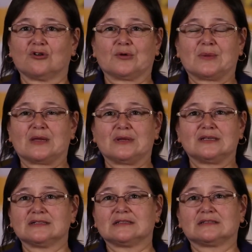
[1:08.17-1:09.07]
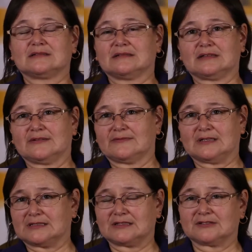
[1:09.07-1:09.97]
or maybe
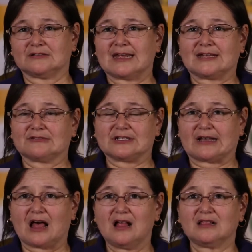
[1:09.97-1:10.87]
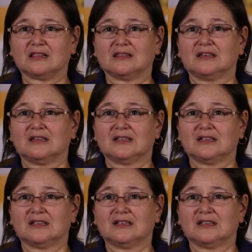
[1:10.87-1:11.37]
isn't their language at all,